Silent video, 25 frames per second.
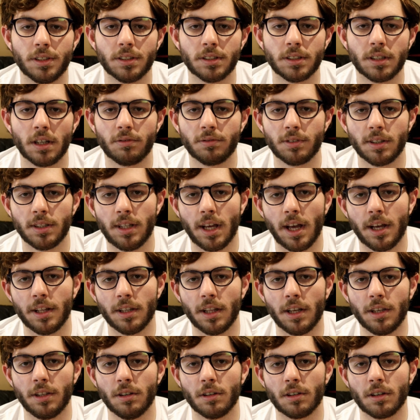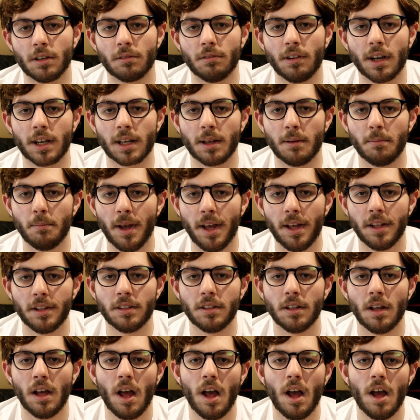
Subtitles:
and stuff like that you can recommend?